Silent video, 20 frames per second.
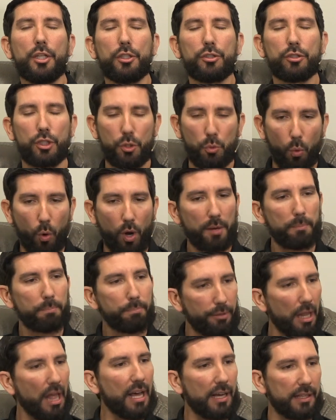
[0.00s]
So you want to
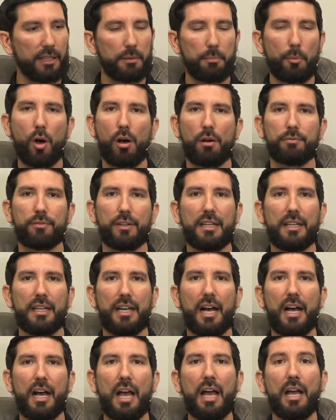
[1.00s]
block them off.
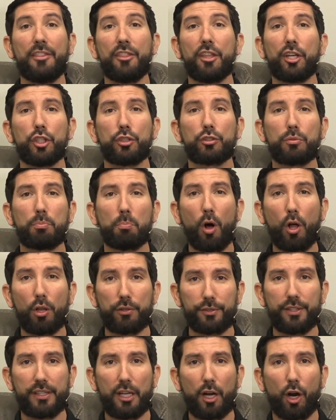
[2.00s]
The
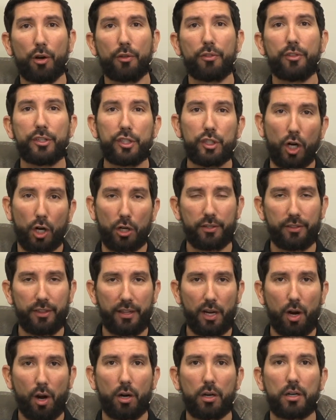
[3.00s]
smaller they are, the younger
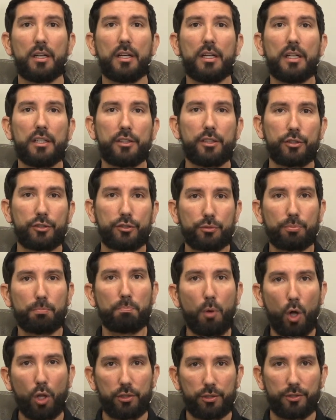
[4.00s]
they are, the
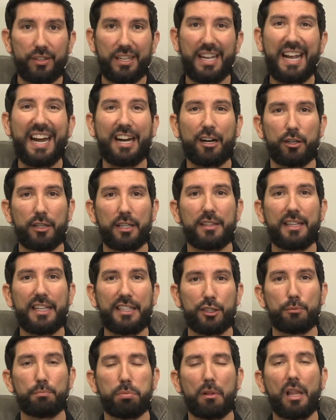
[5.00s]
smaller the area
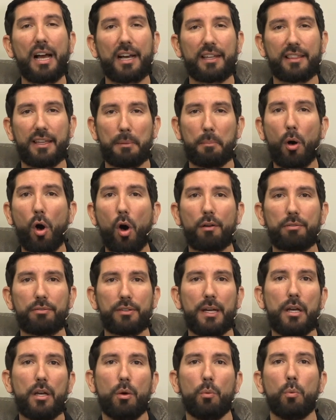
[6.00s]
that you block them off.
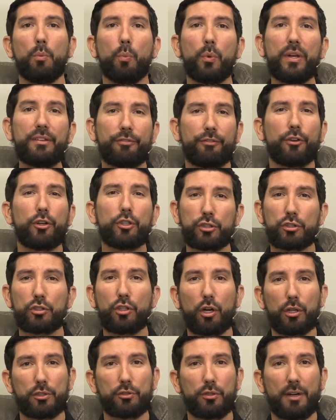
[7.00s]
When we first
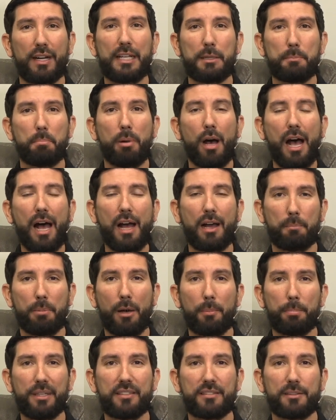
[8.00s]
start training
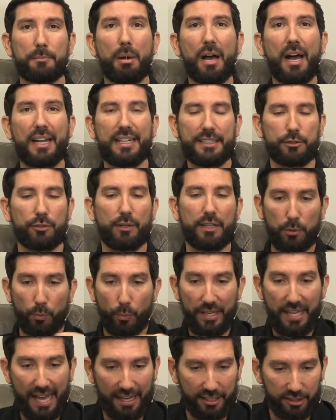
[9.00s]
puppies in potty training,
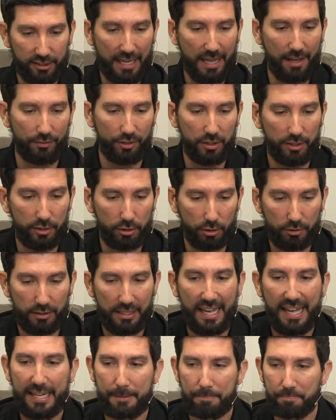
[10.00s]
we actually have a little
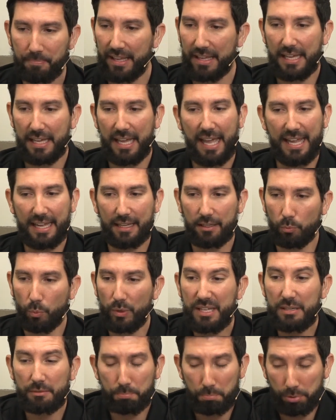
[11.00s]
gate, and
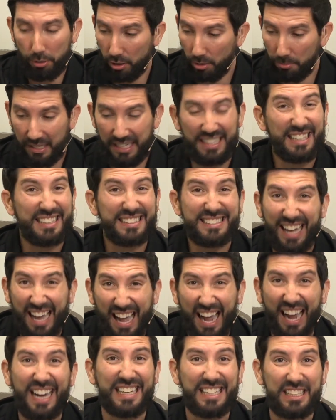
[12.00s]
we put them in a
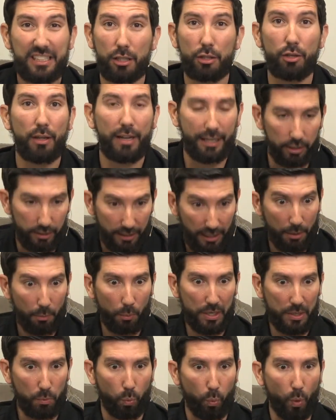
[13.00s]
tiny little area, and
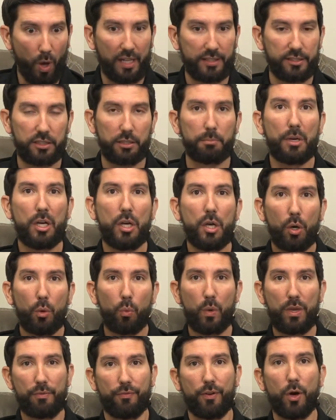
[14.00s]
we watch them.
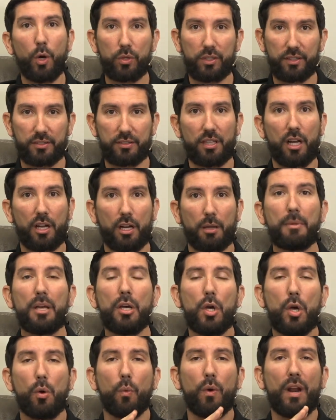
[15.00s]
We focus on them.
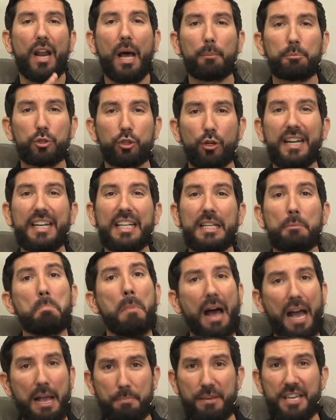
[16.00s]
When I'm training
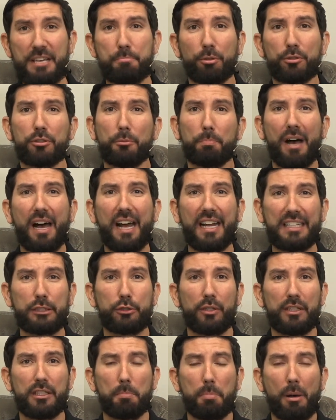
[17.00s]
my people to potty
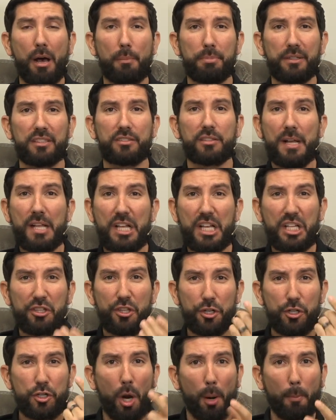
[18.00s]
train the puppies,
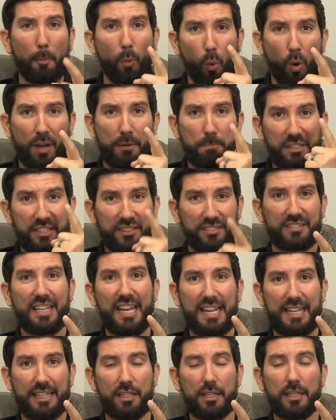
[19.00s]
the number 1
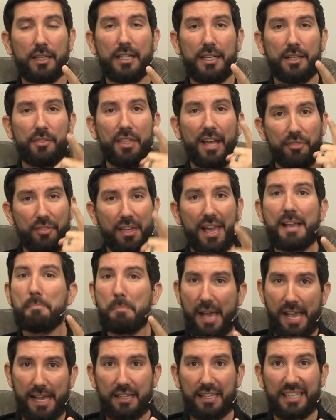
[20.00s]
mistake that they
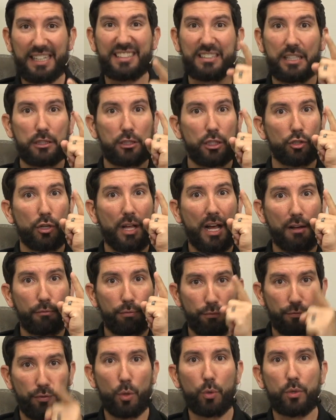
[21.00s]
make is that they're not
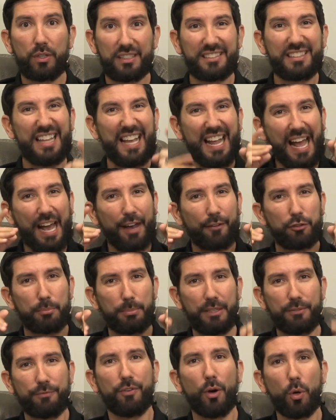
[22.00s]
focused. They have to
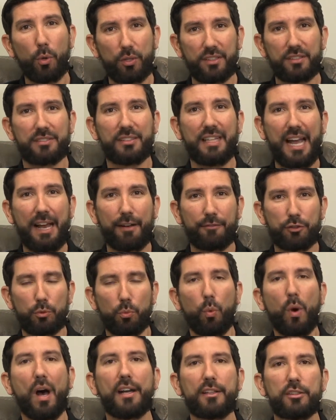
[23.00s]
be focused. They have to
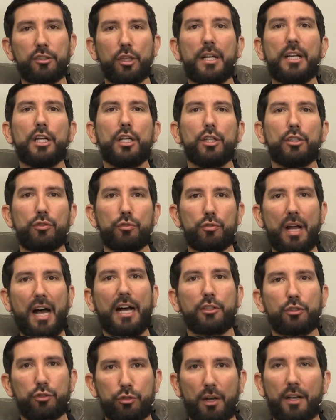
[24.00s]
watch. Do
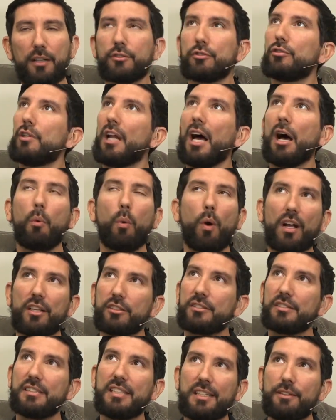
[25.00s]
not trust. Do not
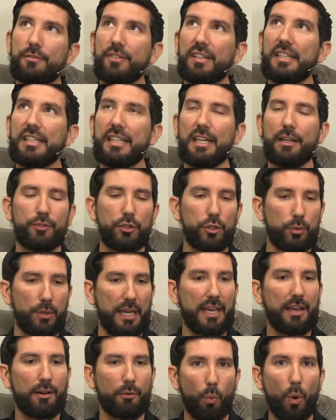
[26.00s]
watch TV if you
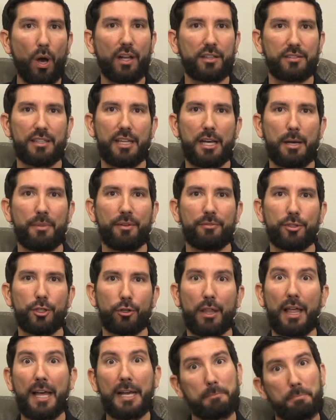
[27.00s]
can't watch them. If
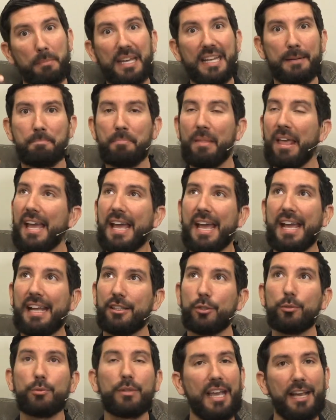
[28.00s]
you're like me
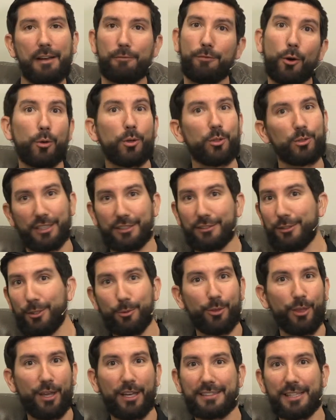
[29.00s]
and you can't focus on 2
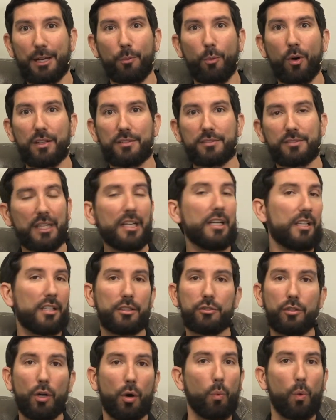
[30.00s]
things at once,
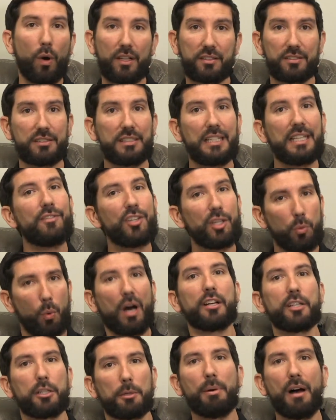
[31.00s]
don't watch the TV
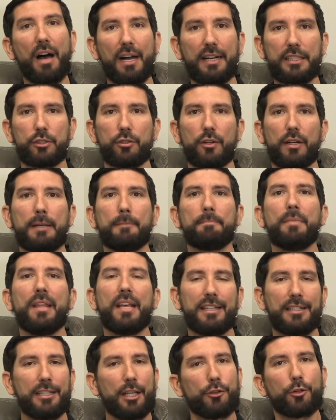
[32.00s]
while you're potty training.
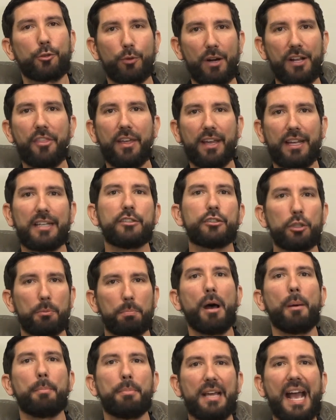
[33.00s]
Now, the great thing is your
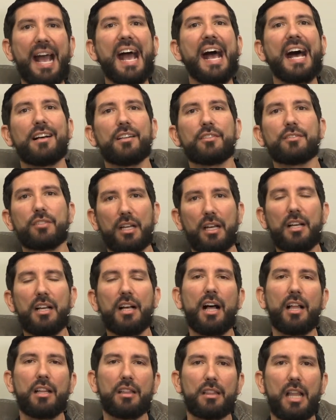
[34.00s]
puppy has
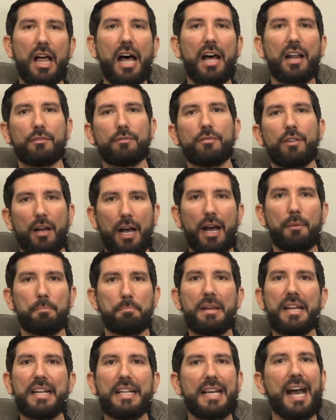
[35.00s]
a lot of
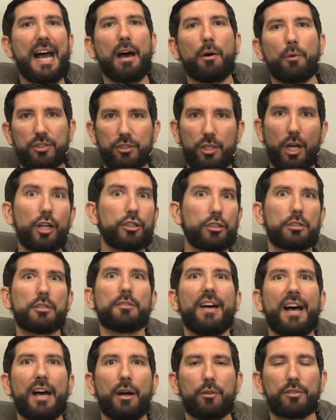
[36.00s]
many hours, hundreds
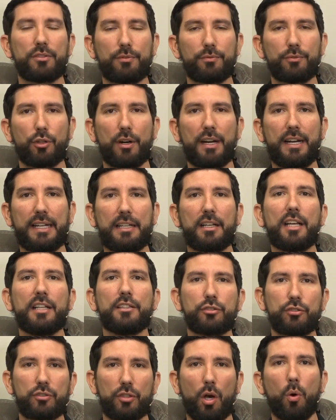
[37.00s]
of hours of training.
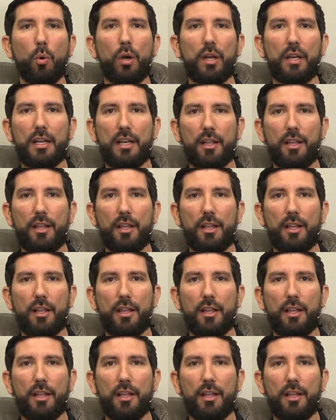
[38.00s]
And so